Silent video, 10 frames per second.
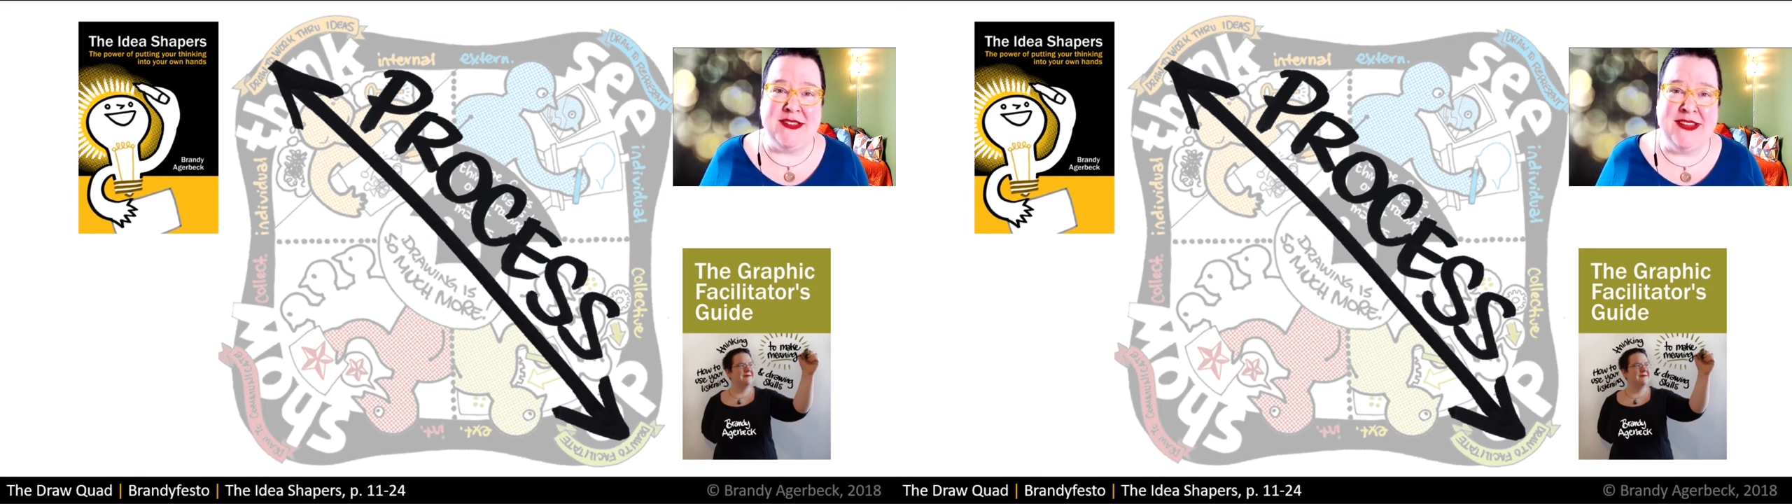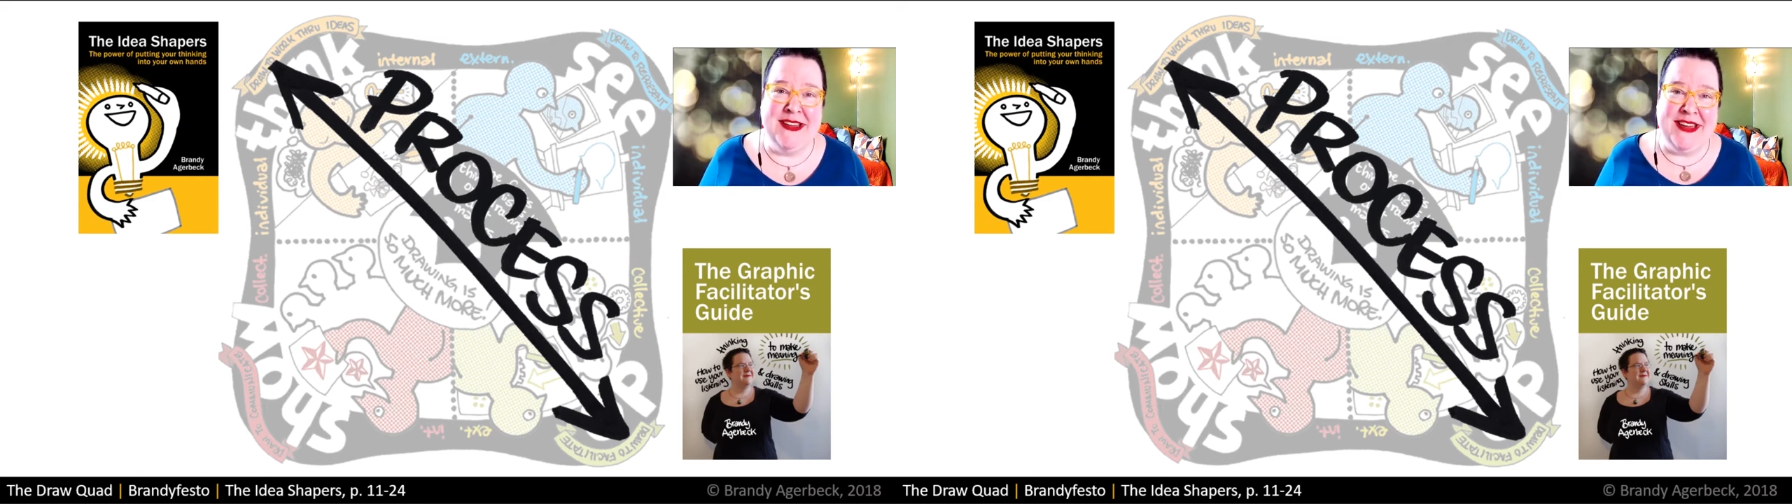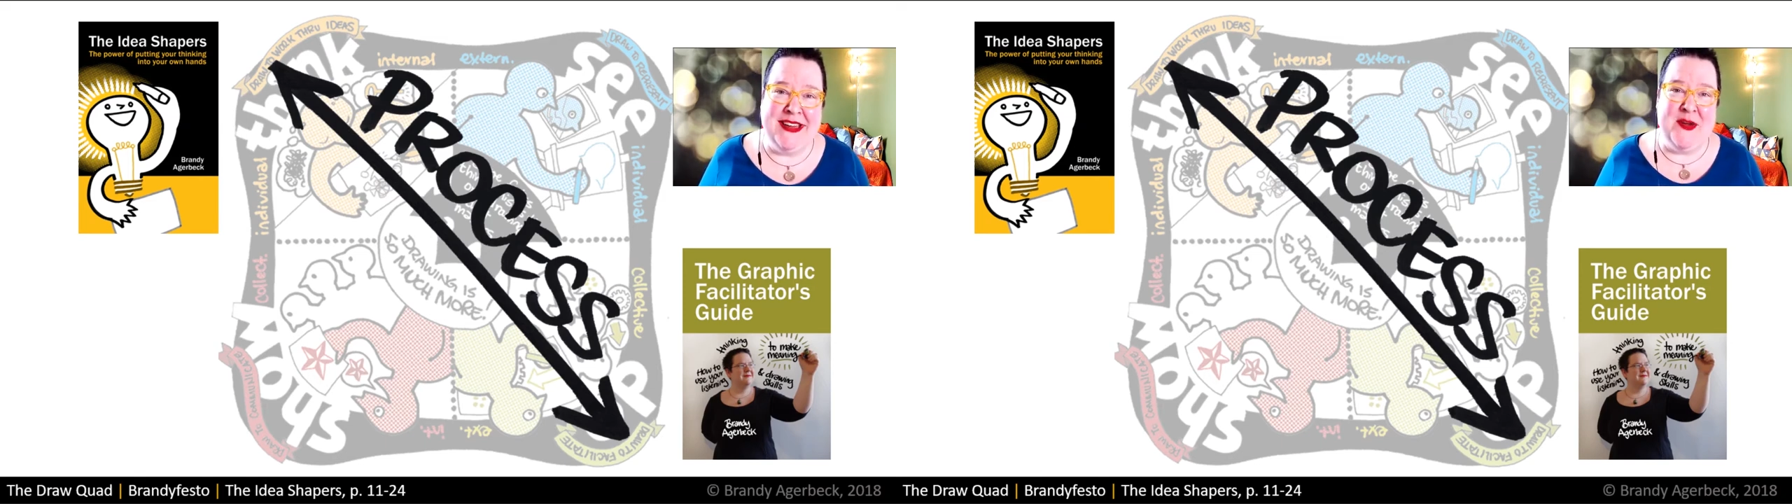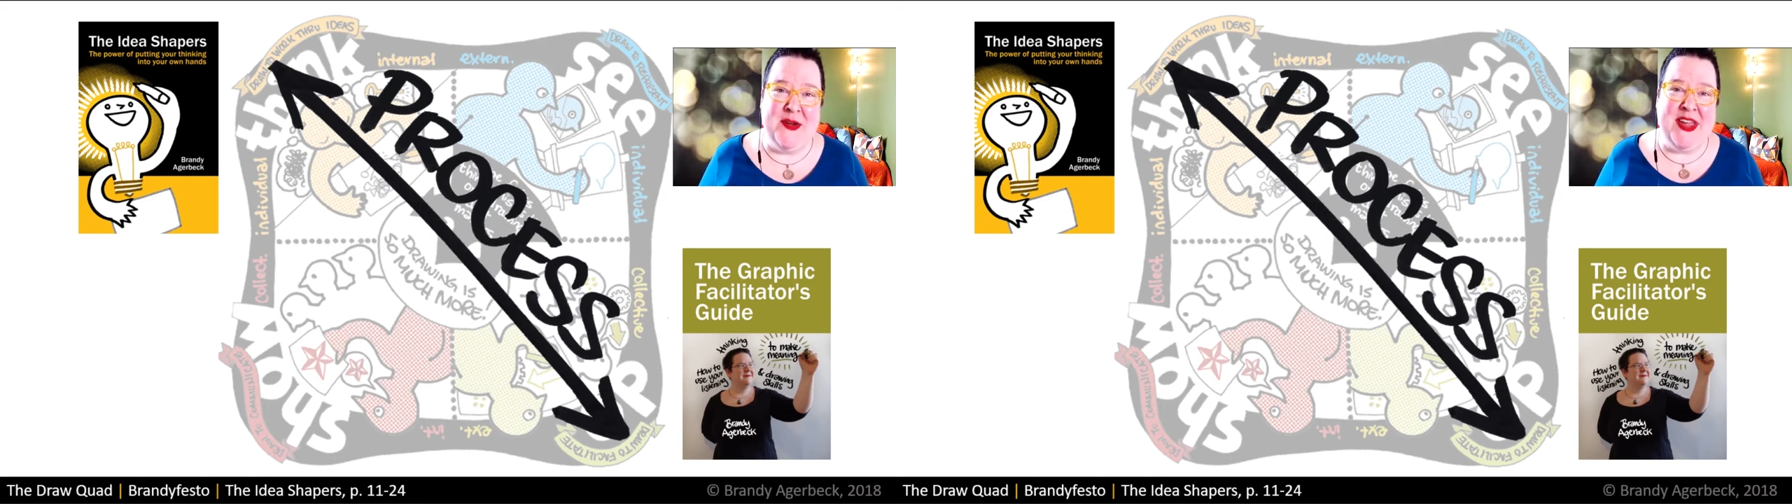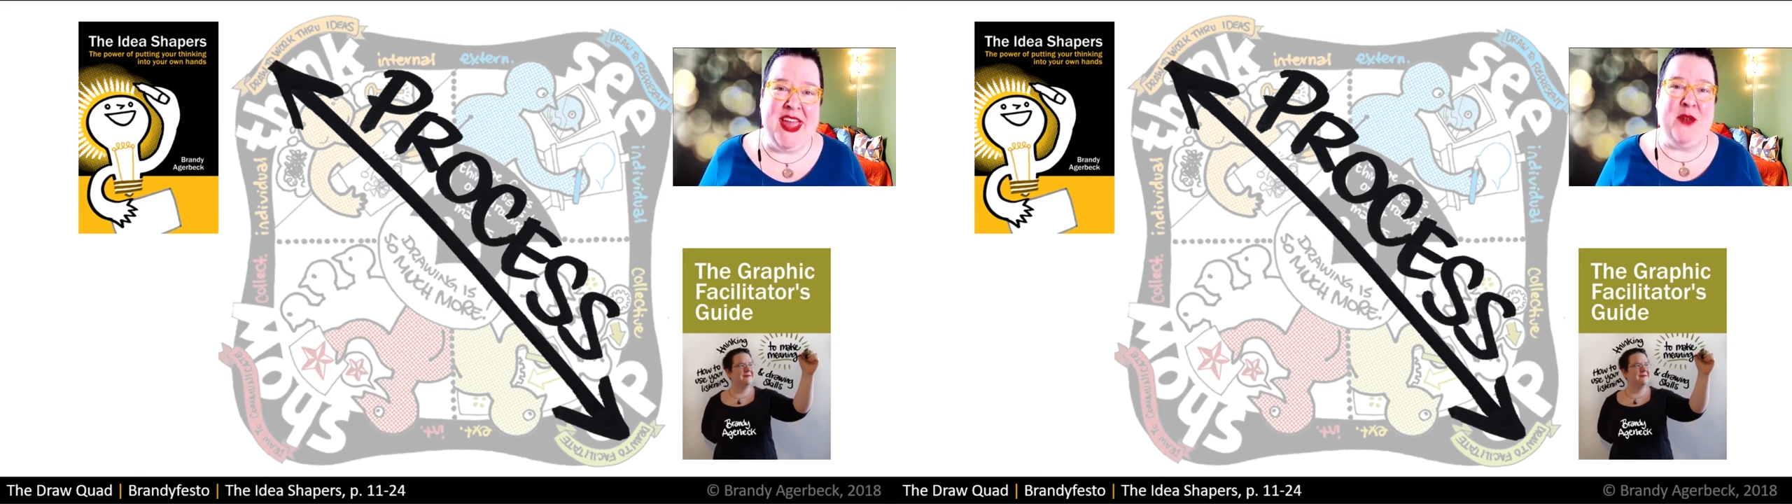Mm-hmm. You know,
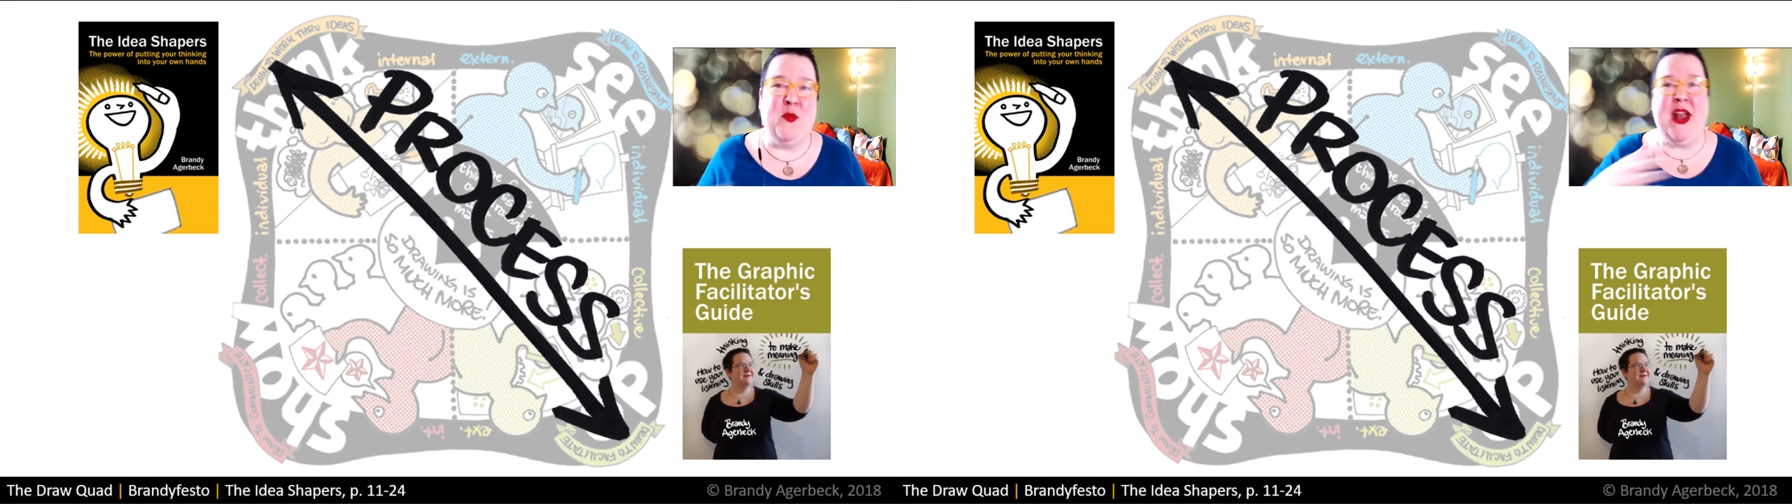again, what